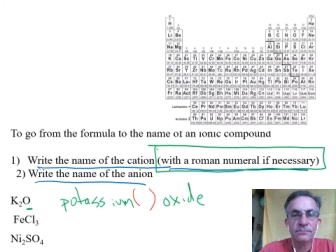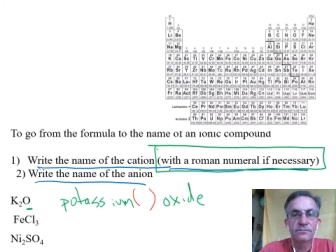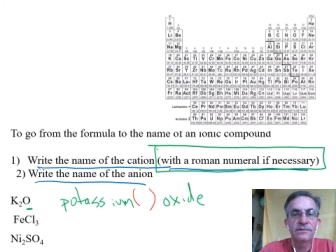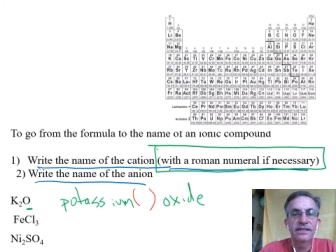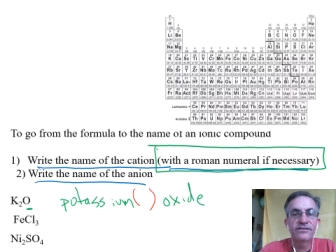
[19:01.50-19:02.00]

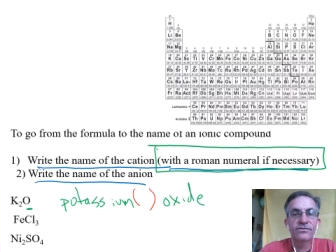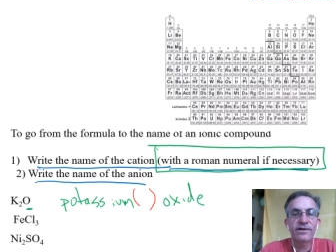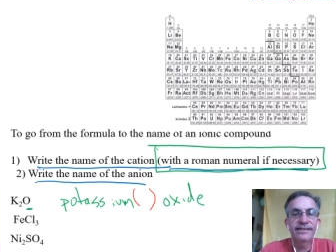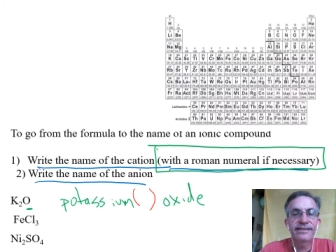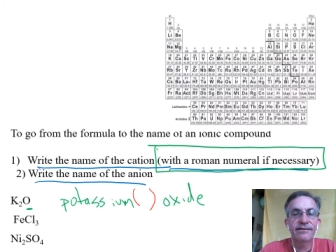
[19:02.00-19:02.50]
It's
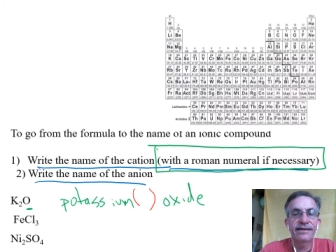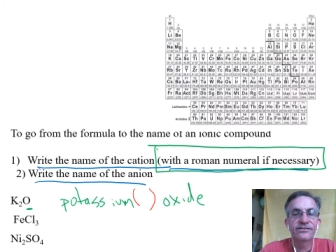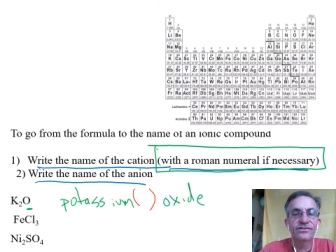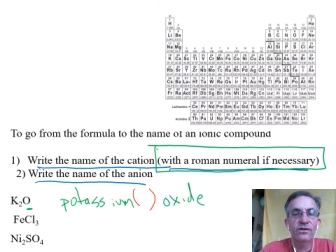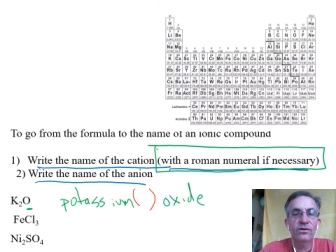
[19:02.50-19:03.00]
right here.
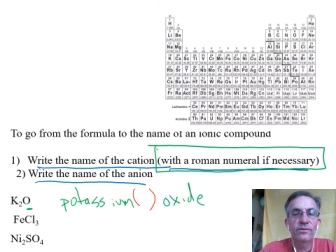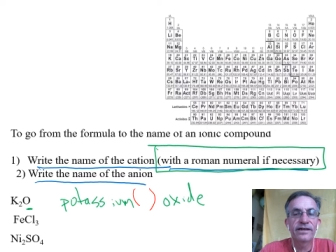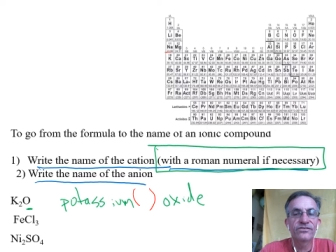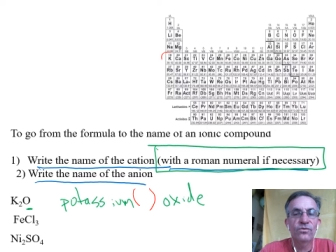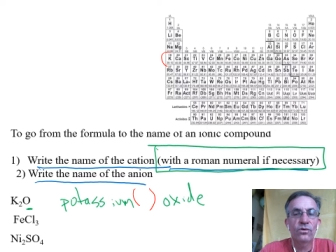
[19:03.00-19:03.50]
It's
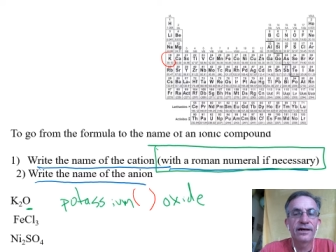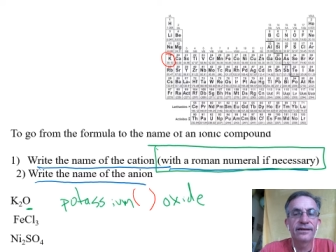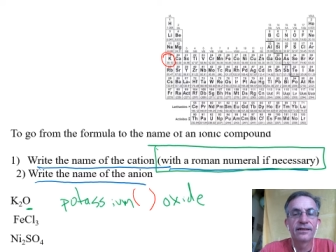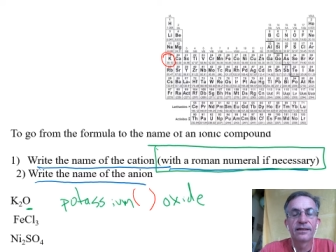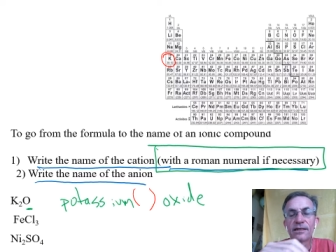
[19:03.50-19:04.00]
always 1.